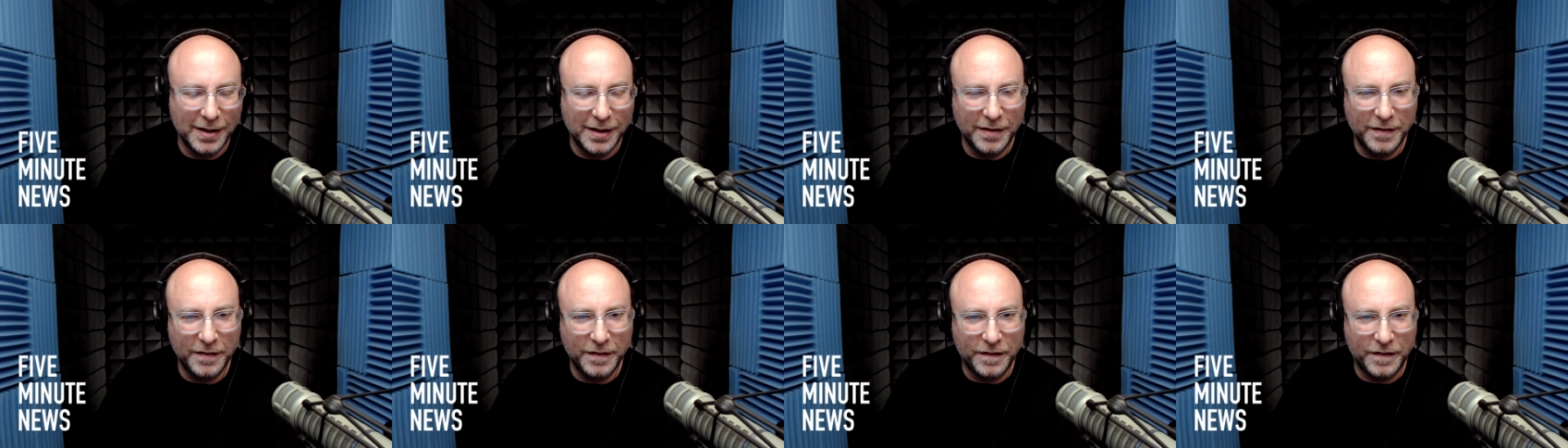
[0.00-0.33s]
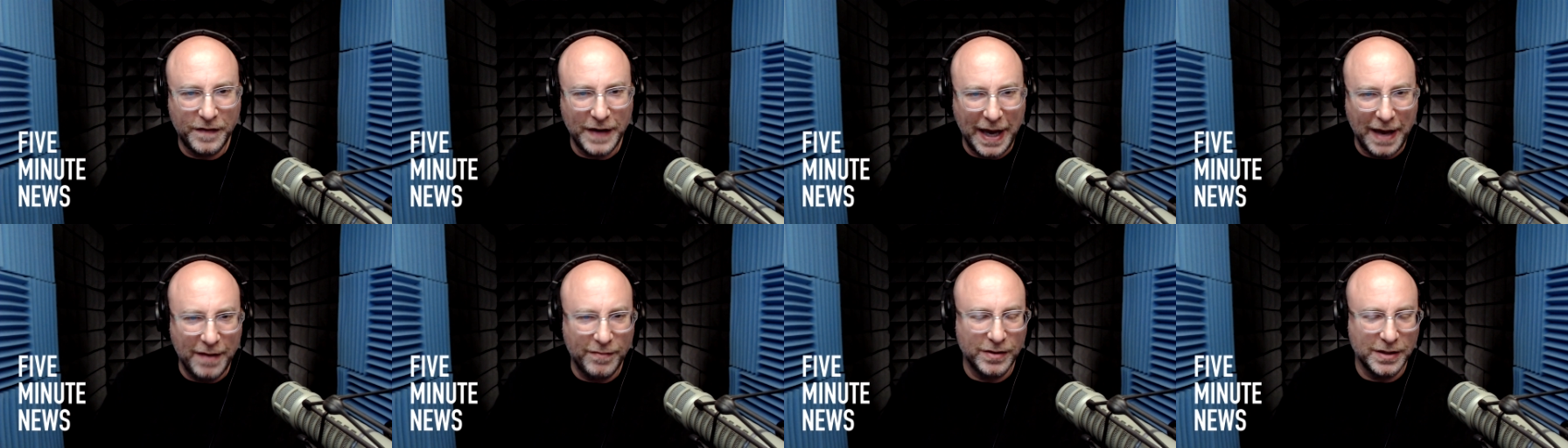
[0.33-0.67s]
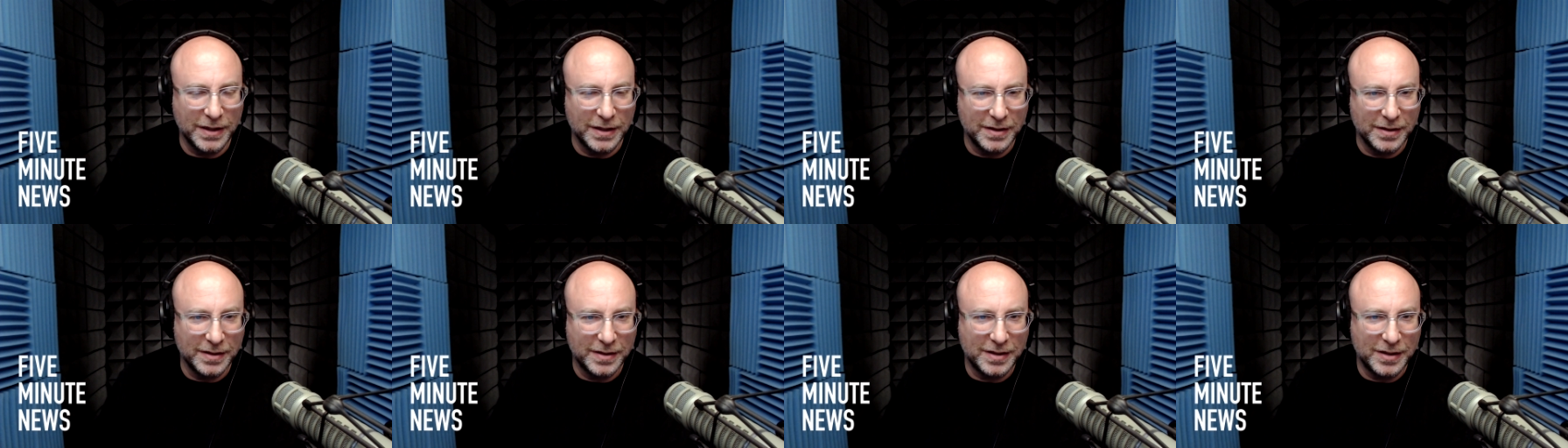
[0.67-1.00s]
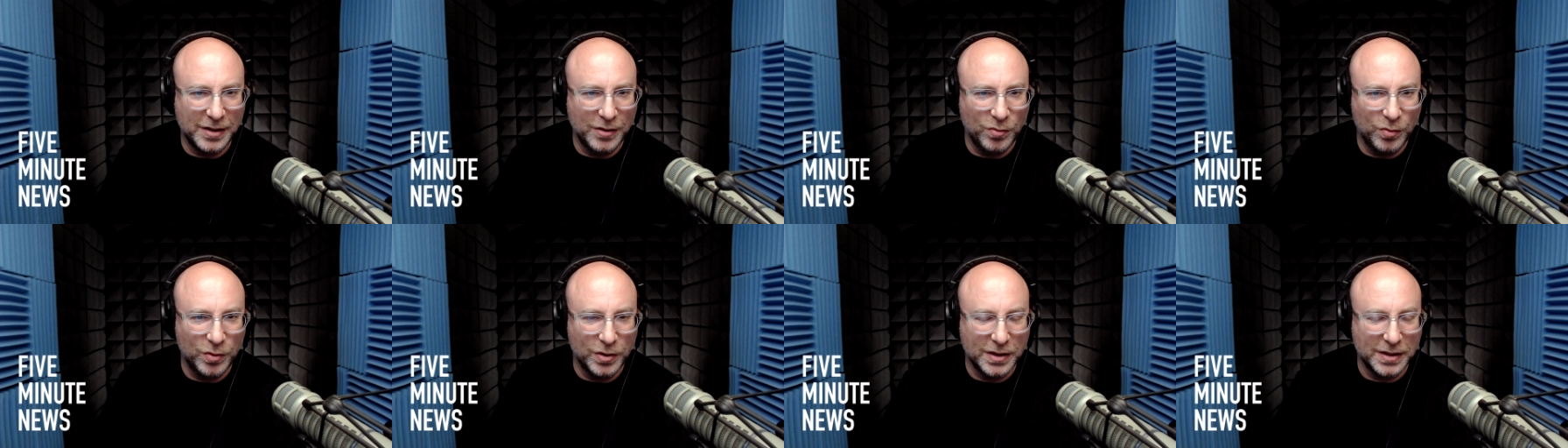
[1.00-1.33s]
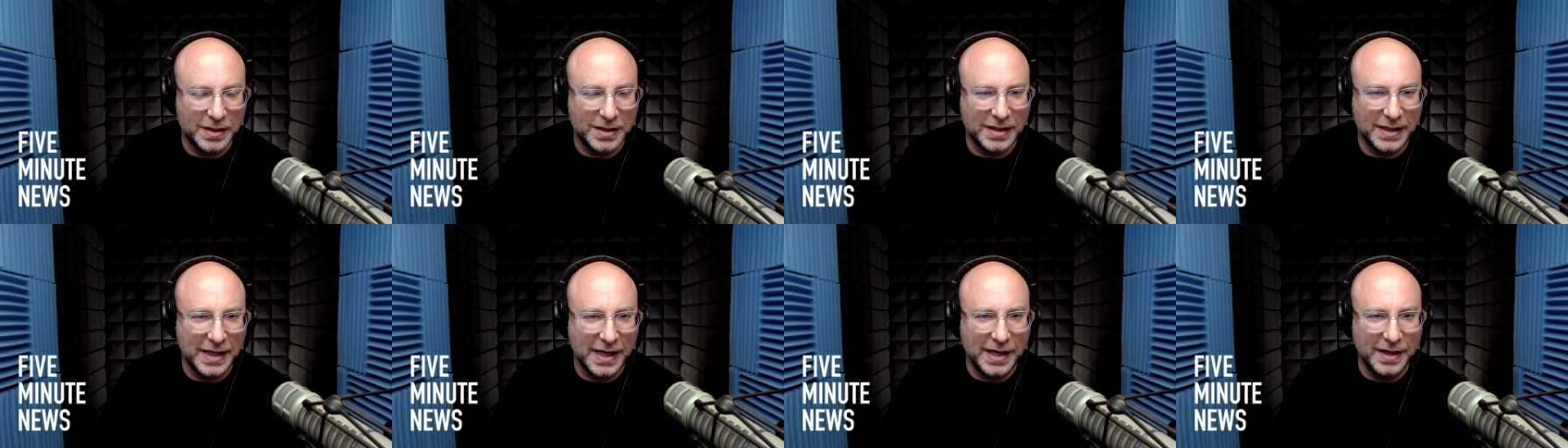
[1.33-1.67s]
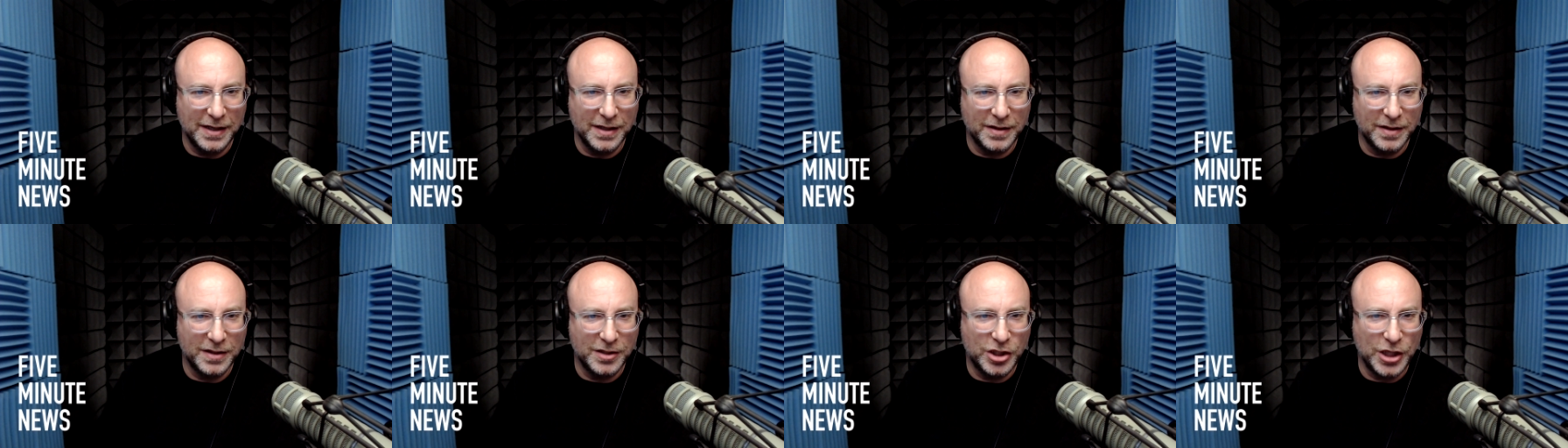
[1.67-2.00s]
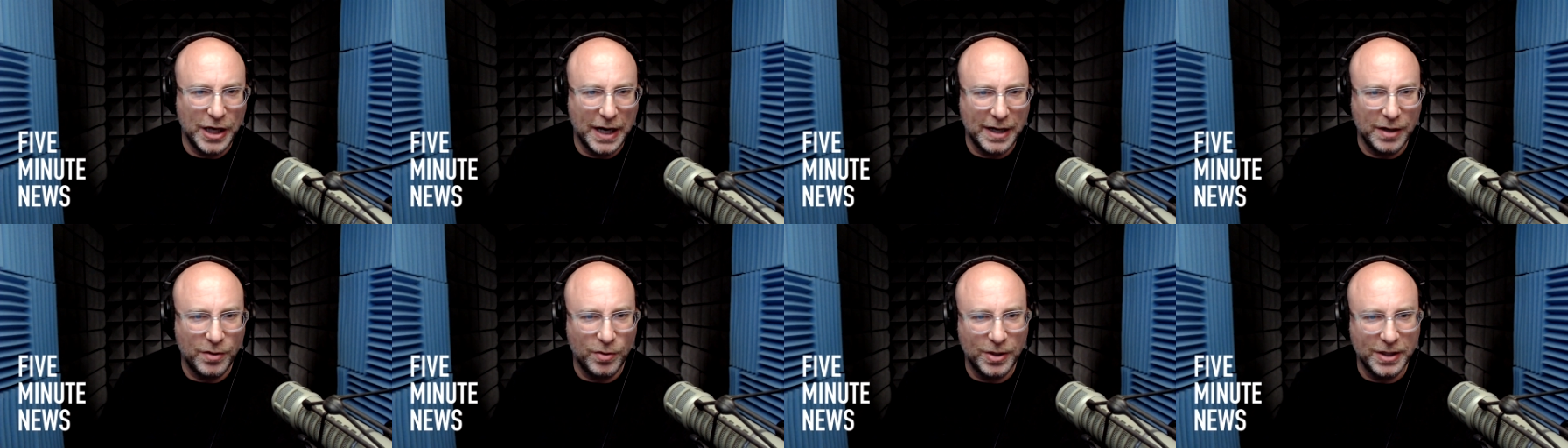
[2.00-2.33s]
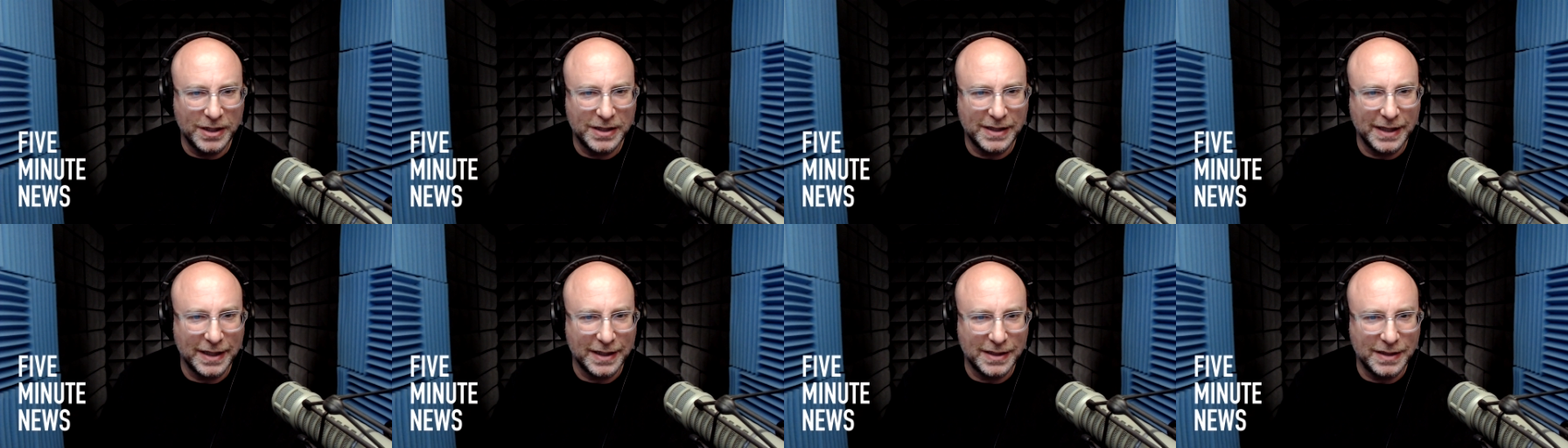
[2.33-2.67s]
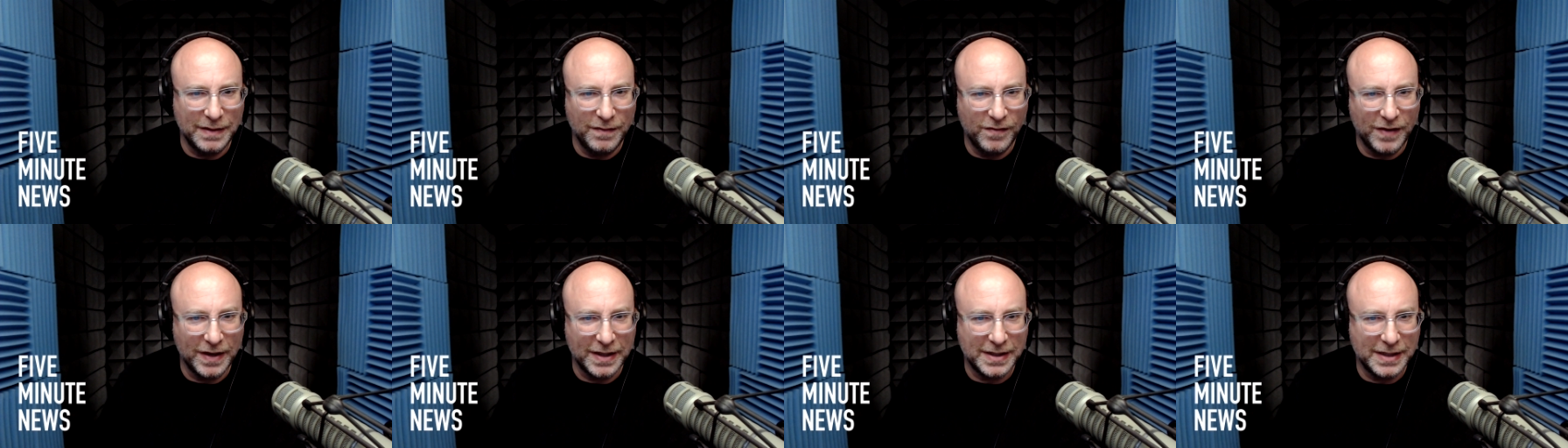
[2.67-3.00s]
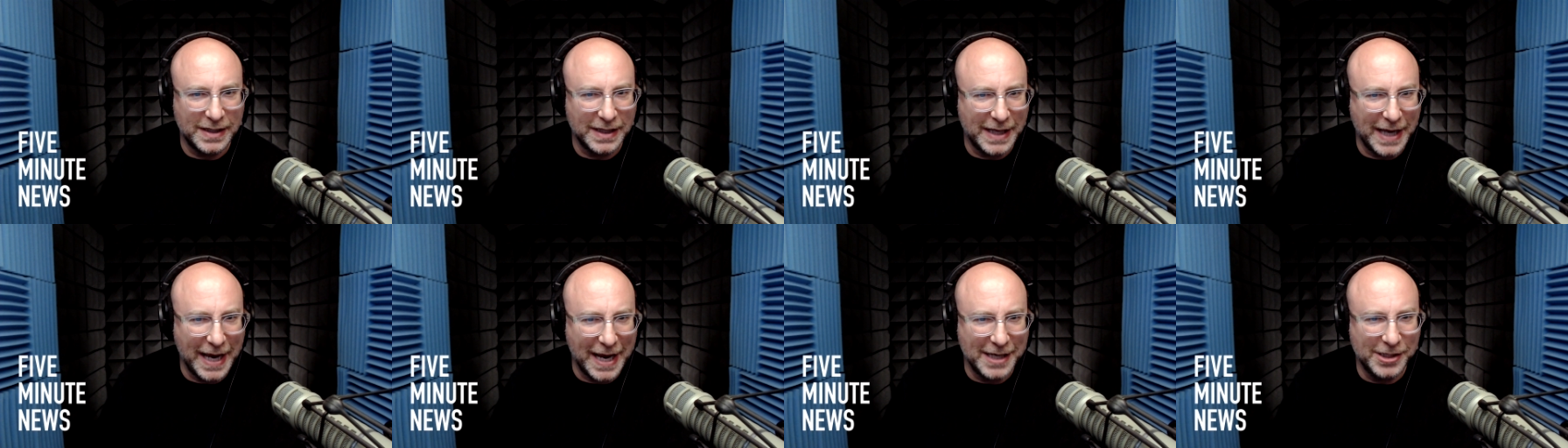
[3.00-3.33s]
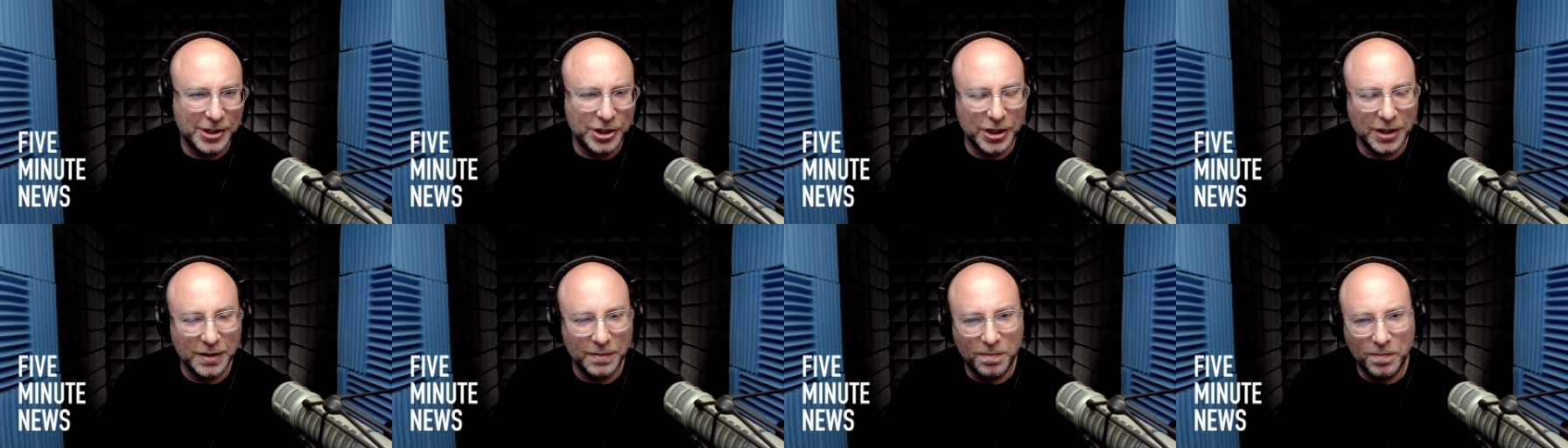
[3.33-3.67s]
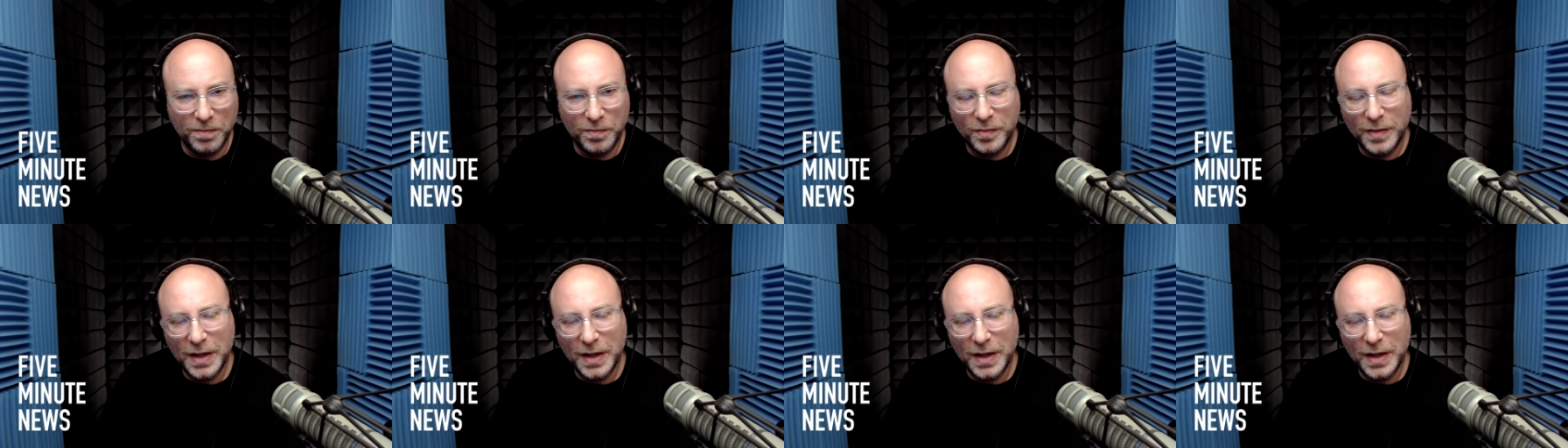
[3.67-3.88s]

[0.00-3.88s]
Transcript: of evidence that was seen at the January 6 investigation.